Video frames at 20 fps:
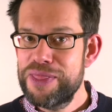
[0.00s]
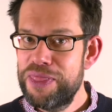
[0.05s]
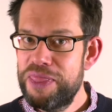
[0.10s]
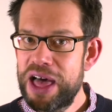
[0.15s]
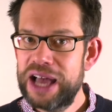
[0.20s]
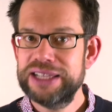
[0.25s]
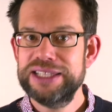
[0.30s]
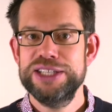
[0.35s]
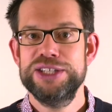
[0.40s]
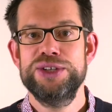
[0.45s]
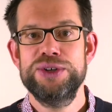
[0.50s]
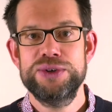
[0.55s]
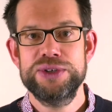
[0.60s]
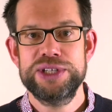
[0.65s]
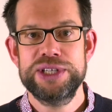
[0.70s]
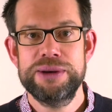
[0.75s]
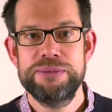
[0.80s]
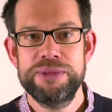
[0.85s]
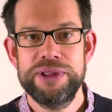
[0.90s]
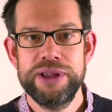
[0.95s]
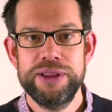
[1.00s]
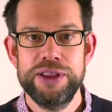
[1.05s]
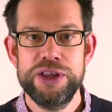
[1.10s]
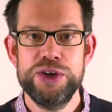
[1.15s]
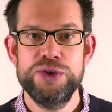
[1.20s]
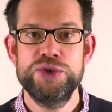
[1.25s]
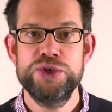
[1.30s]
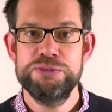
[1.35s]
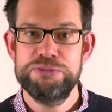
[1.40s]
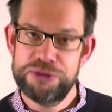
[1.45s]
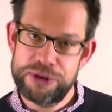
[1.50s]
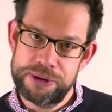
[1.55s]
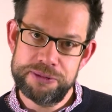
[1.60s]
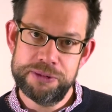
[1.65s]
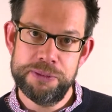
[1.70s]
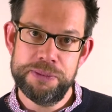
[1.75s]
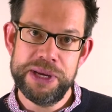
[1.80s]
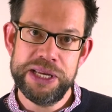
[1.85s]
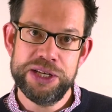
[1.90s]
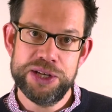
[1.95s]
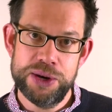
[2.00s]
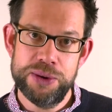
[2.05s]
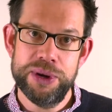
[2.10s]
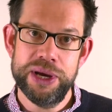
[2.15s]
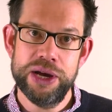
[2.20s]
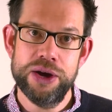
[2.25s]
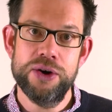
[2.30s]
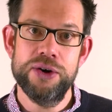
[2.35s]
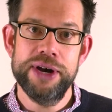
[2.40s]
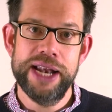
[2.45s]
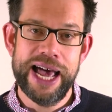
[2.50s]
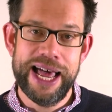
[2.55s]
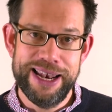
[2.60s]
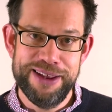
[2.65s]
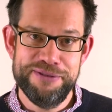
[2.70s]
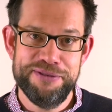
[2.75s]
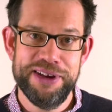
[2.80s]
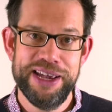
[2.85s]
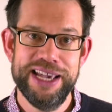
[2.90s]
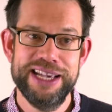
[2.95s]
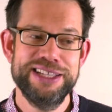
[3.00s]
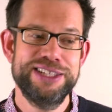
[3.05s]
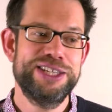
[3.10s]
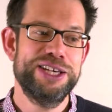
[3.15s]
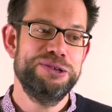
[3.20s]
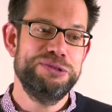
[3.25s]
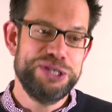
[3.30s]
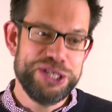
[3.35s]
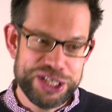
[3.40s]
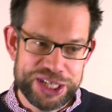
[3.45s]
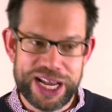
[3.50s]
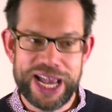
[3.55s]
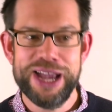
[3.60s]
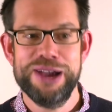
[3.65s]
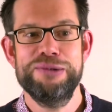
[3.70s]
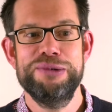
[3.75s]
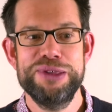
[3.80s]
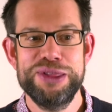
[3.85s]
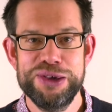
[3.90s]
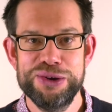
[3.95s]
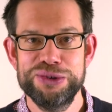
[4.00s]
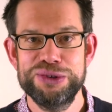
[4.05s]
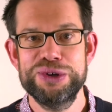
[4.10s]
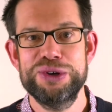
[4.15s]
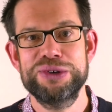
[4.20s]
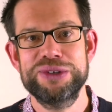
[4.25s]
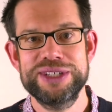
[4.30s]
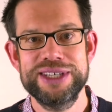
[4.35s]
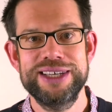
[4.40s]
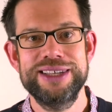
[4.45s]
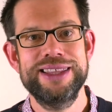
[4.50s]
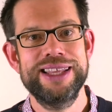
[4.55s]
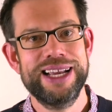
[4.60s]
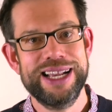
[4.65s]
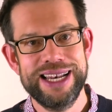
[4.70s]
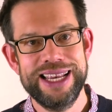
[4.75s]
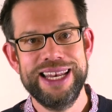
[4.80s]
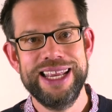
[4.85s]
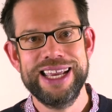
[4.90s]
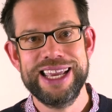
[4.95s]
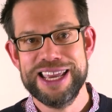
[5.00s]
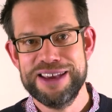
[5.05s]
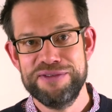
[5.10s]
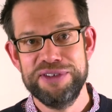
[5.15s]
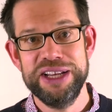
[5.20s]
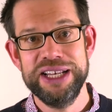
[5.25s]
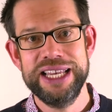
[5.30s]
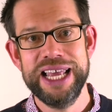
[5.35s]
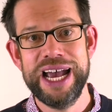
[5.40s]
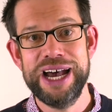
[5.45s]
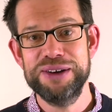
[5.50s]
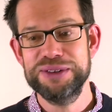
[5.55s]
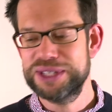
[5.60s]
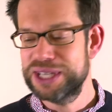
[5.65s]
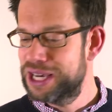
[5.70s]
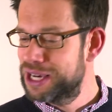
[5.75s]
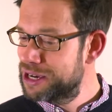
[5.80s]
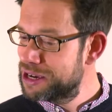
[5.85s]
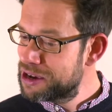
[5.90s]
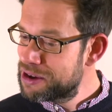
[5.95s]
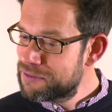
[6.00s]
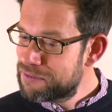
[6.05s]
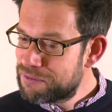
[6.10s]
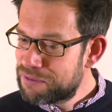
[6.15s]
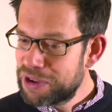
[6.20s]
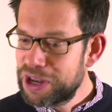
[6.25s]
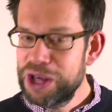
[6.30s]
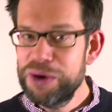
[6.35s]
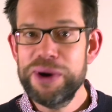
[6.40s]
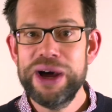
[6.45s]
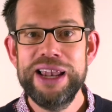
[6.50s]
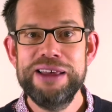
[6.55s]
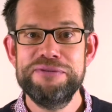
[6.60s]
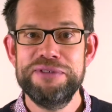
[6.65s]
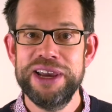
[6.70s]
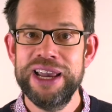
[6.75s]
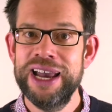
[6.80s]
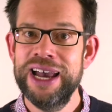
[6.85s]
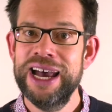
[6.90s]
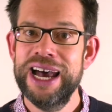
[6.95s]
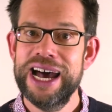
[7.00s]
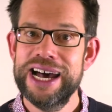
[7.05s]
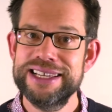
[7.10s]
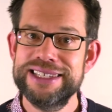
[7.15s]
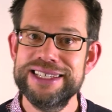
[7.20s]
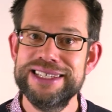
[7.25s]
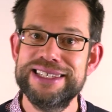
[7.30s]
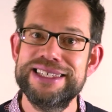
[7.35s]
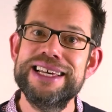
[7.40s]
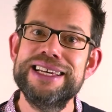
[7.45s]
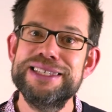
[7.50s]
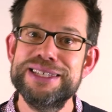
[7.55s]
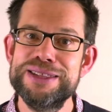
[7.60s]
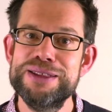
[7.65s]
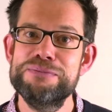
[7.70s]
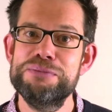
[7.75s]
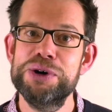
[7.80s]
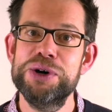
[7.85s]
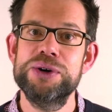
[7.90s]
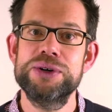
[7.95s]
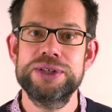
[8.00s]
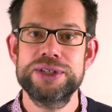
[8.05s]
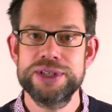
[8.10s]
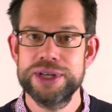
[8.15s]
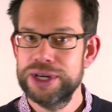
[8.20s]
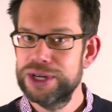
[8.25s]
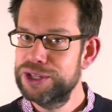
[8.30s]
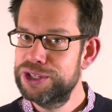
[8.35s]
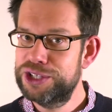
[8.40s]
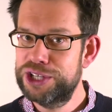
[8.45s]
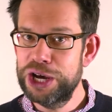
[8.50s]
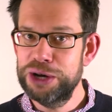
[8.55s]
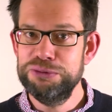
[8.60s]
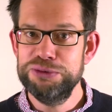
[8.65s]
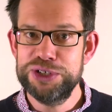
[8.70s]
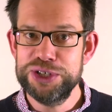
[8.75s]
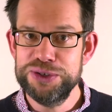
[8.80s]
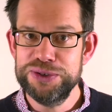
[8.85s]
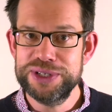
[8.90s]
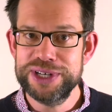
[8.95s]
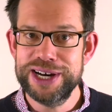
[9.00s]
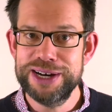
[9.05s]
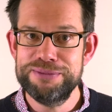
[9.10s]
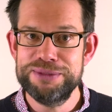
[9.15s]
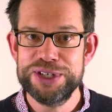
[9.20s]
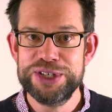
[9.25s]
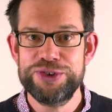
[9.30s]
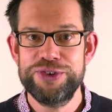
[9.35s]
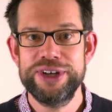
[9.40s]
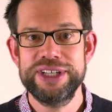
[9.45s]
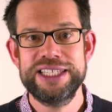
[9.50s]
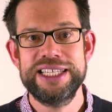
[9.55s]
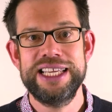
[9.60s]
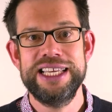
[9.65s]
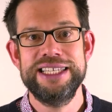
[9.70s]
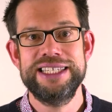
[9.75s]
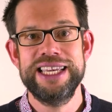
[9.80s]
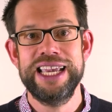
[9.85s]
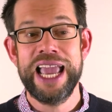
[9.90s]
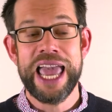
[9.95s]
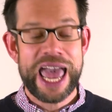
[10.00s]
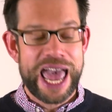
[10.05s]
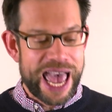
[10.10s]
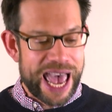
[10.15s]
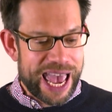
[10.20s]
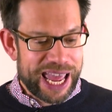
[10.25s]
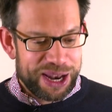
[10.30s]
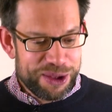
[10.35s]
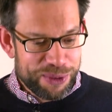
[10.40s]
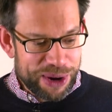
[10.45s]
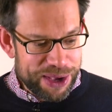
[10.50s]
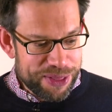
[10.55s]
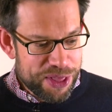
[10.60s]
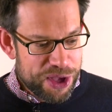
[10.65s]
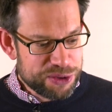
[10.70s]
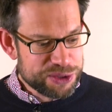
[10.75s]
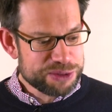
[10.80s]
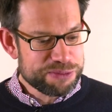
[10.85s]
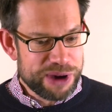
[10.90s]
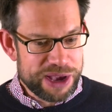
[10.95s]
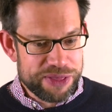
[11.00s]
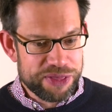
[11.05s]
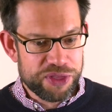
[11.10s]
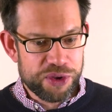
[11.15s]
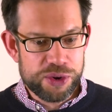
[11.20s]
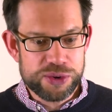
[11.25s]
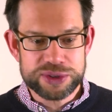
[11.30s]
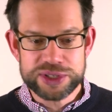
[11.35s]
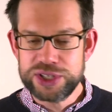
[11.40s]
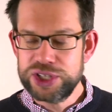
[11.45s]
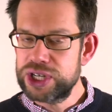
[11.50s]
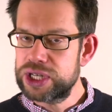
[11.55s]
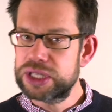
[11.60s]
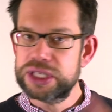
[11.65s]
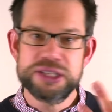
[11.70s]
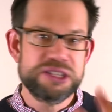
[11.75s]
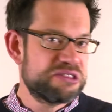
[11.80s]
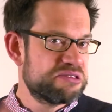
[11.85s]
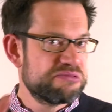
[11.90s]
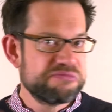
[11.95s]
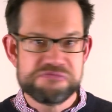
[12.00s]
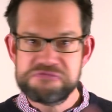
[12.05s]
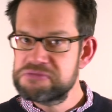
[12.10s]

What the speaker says: that is not something that you should probably be doing on Alevere. So check with your doctor at the clinic. If in doubt, follow Alevere as it says in the books. Don't do time restricted eating. Anyway, those are my thoughts, just